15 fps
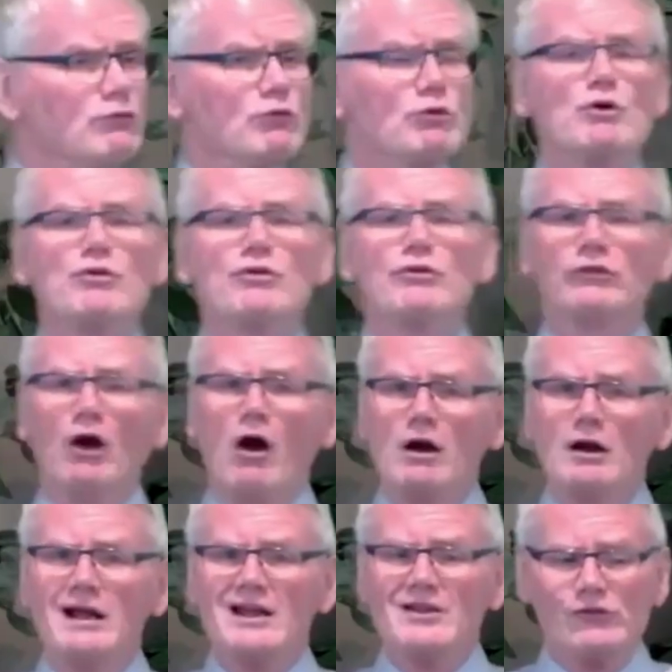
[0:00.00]
Ruth's
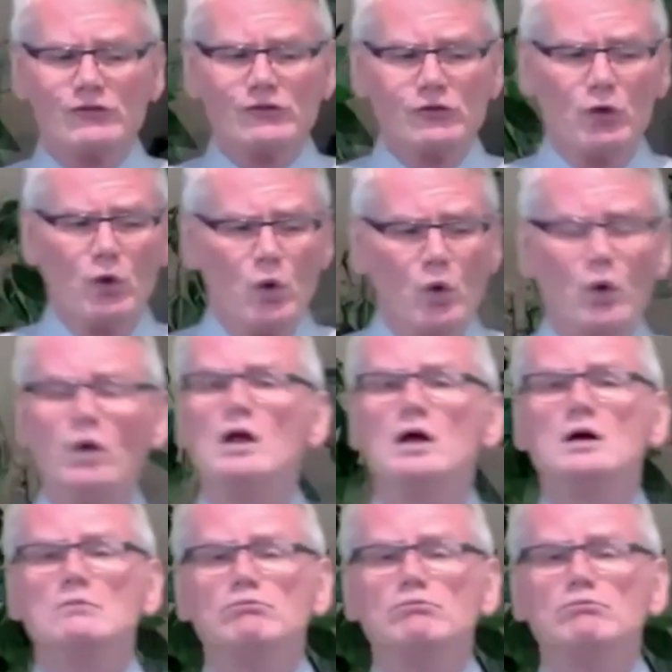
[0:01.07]
heart and soul